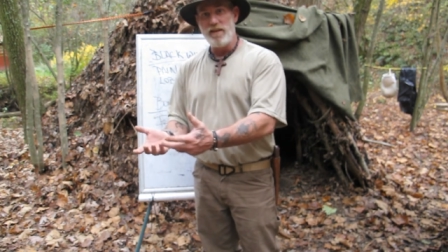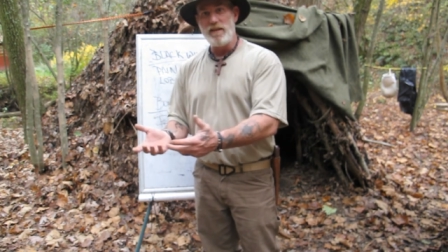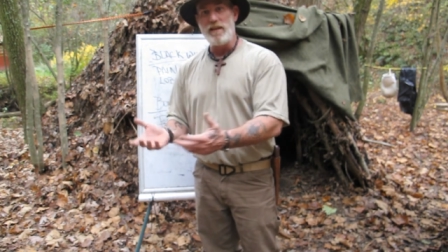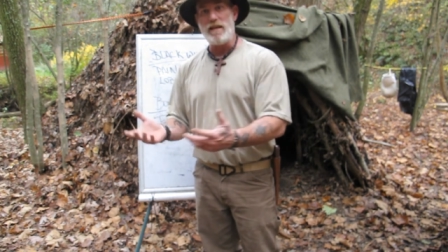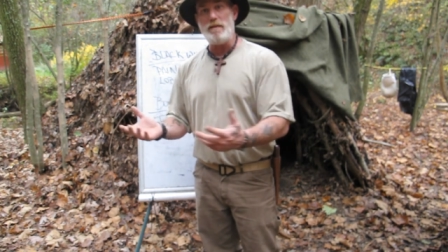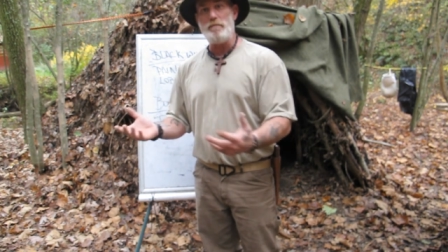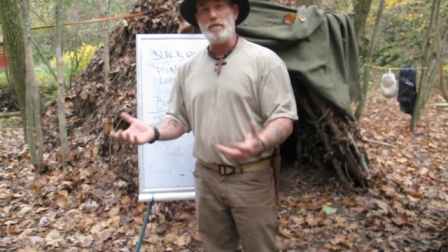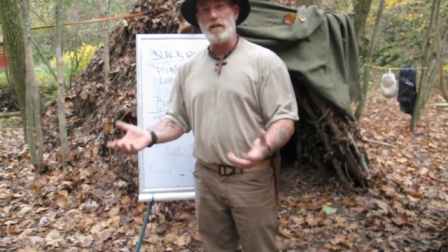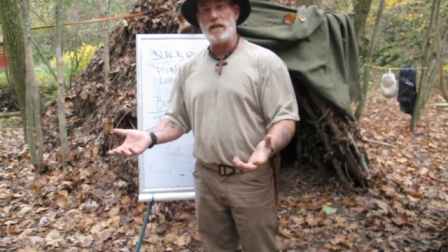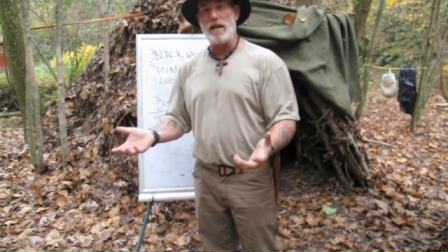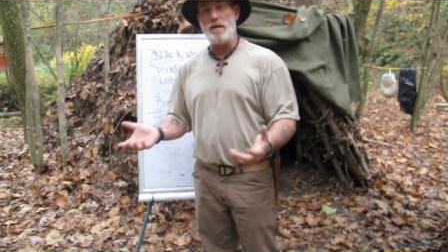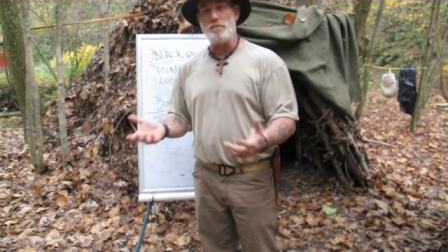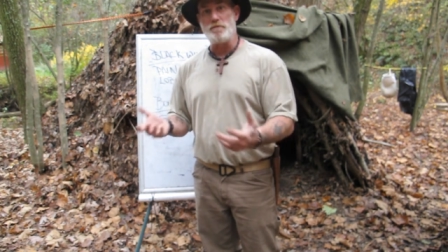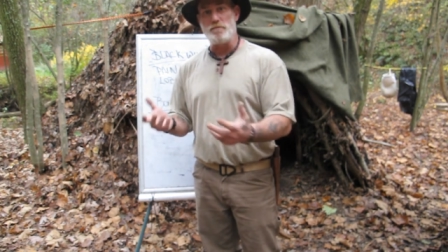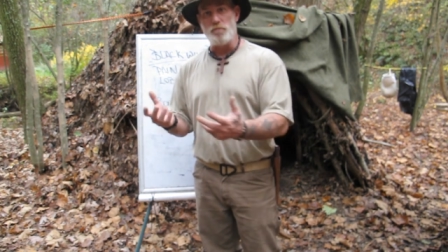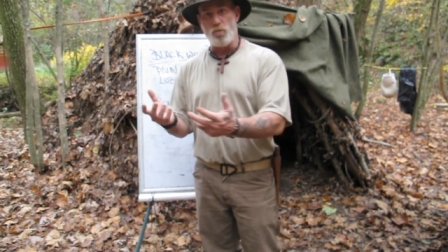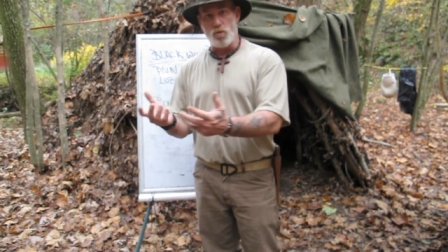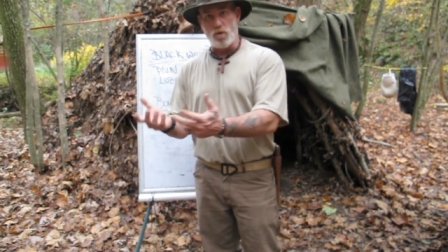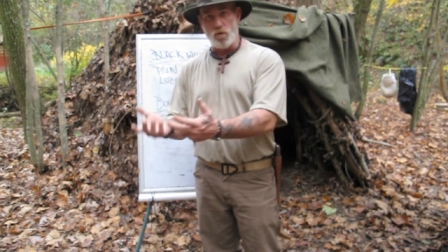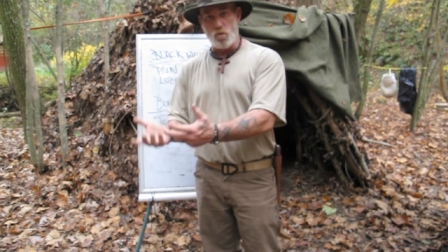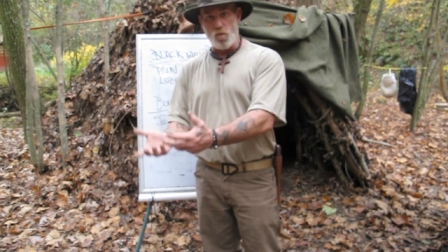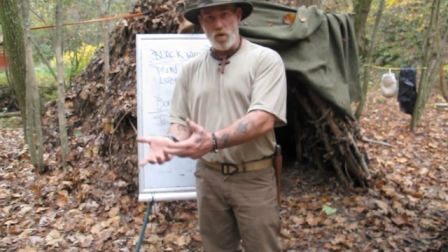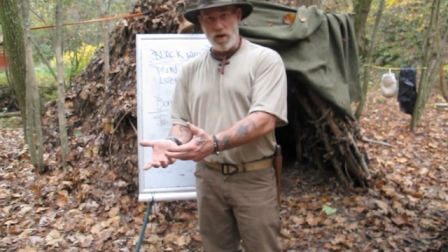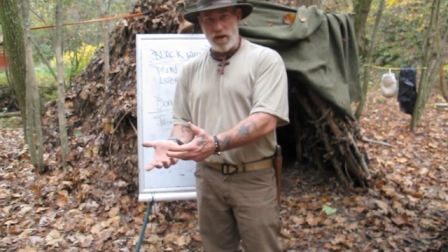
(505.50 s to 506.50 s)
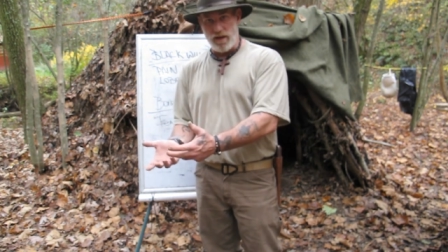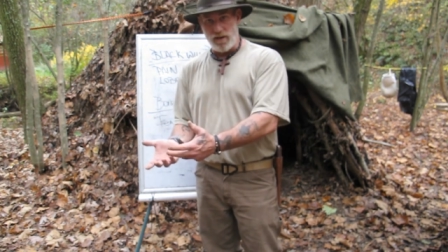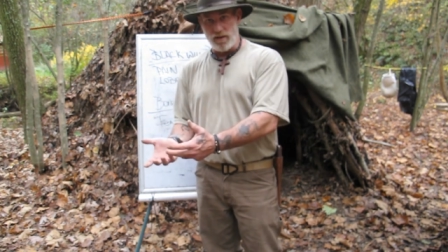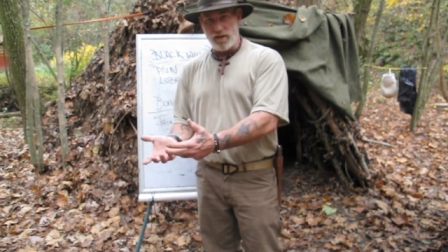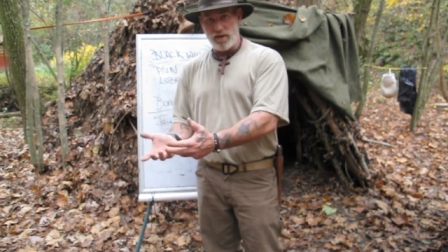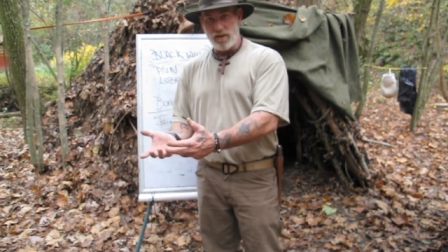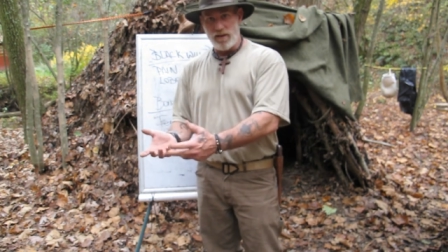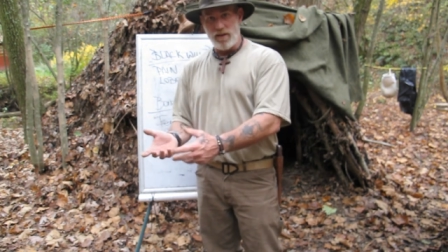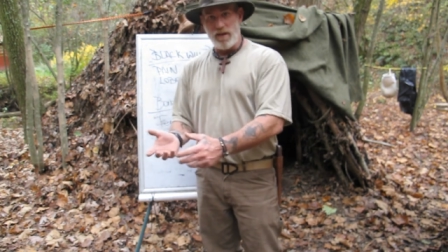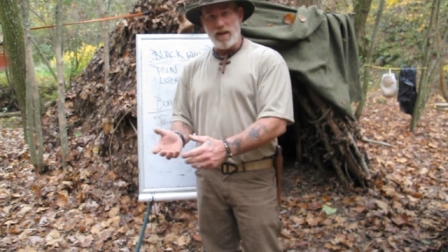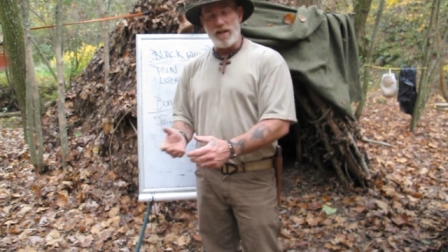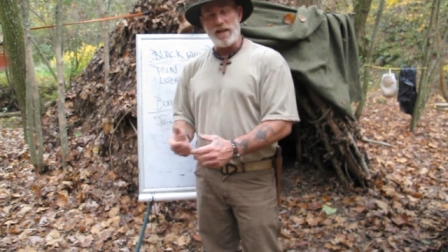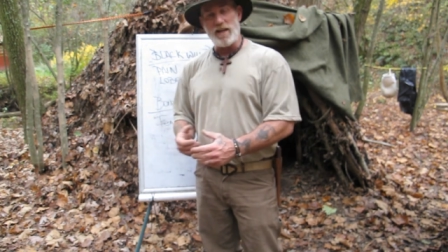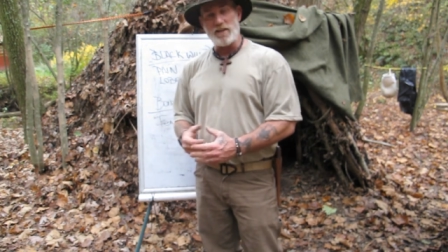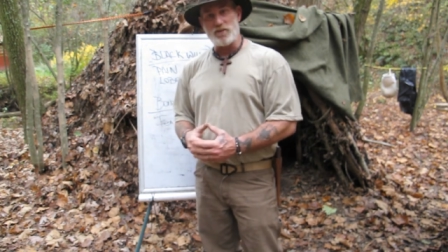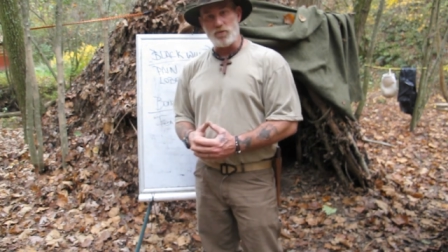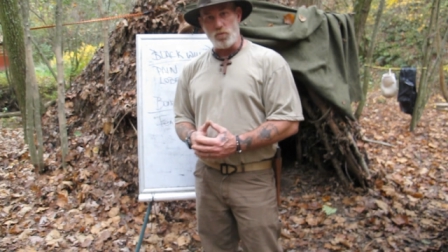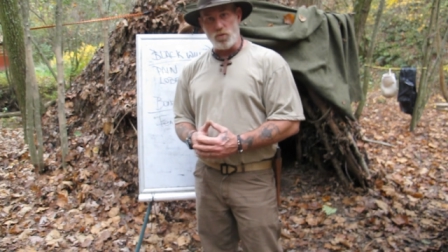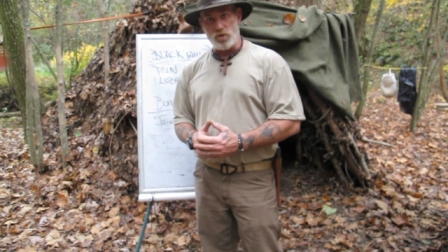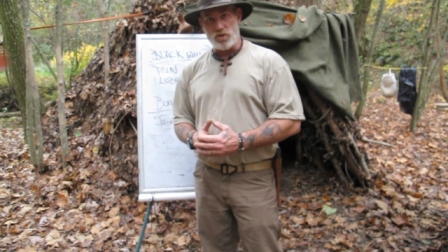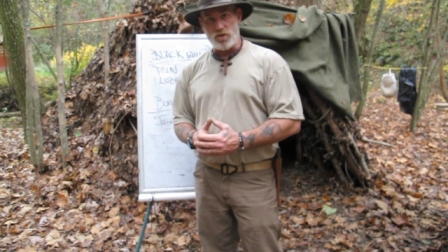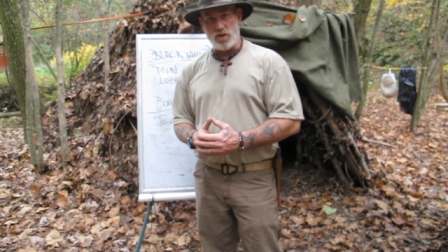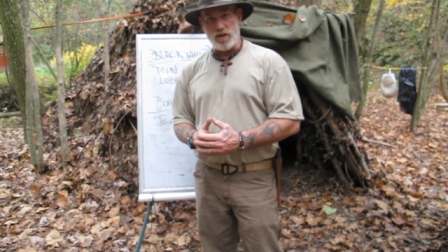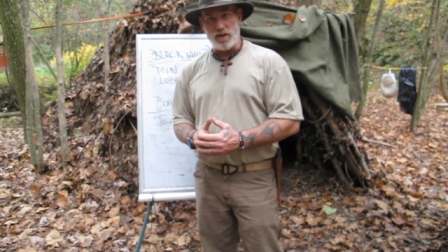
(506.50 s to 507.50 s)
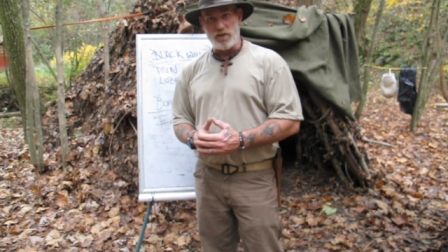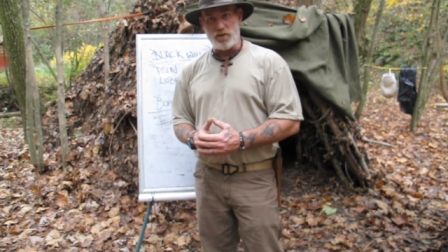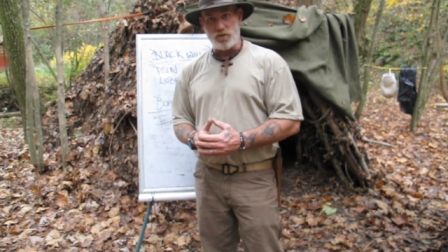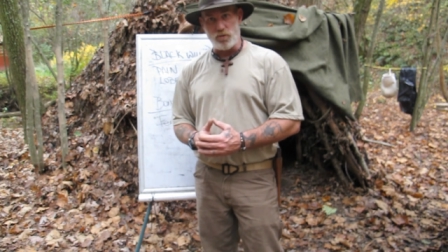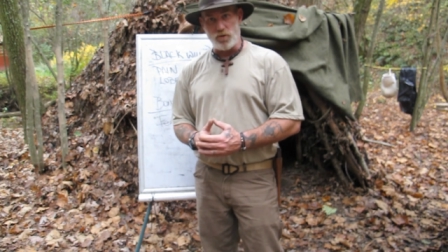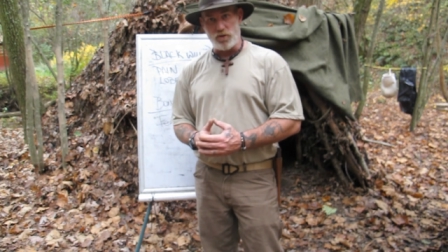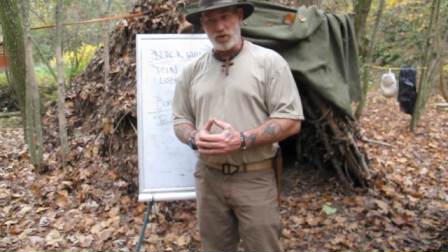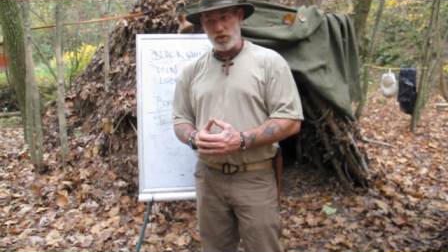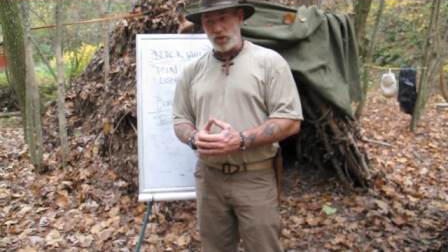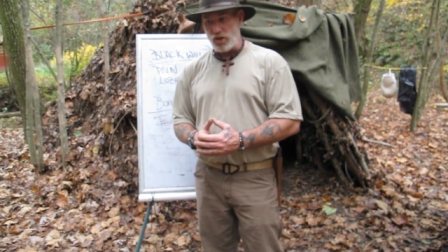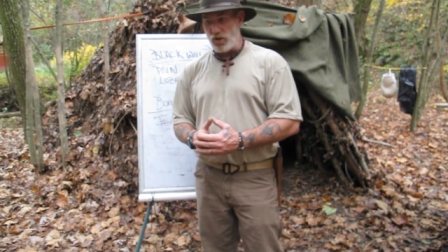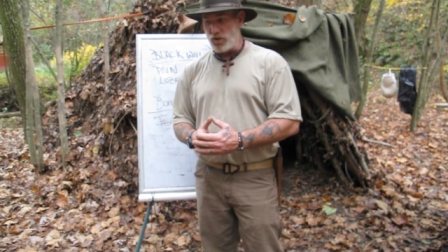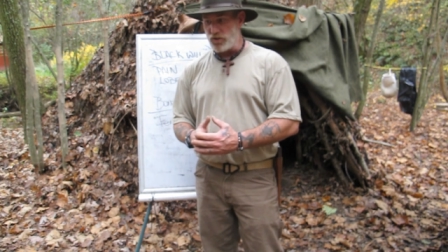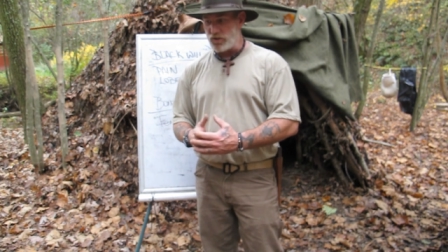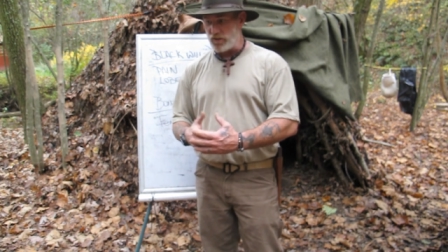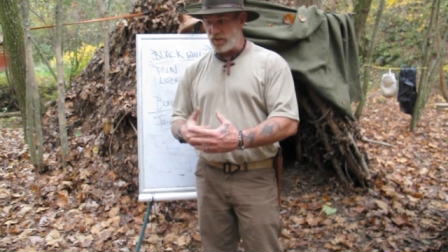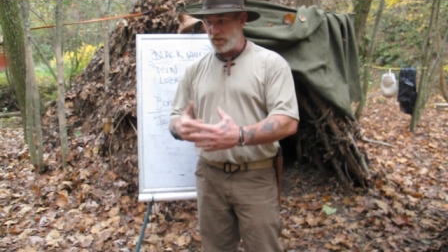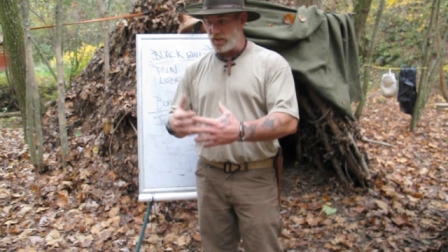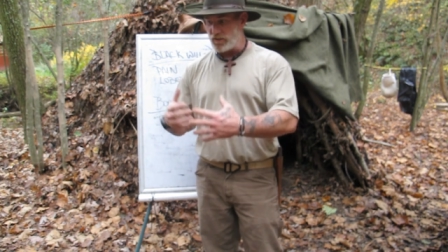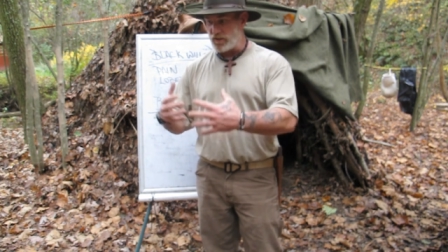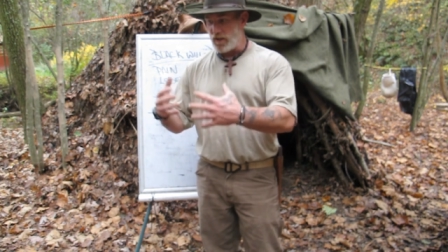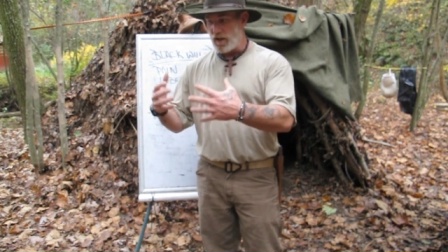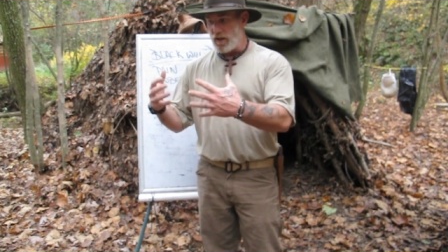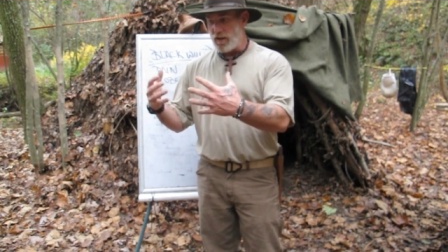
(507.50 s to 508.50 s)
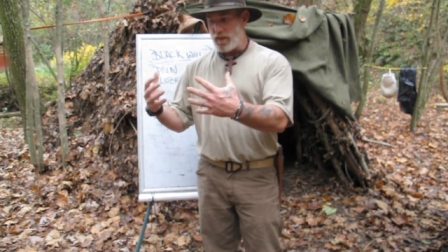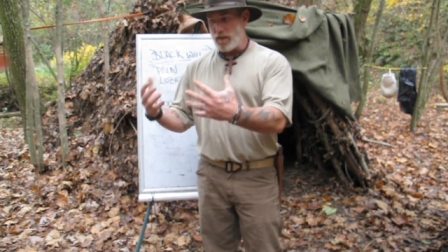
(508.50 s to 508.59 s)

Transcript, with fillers: it becomes more weight. And that's what we're trying to reduce is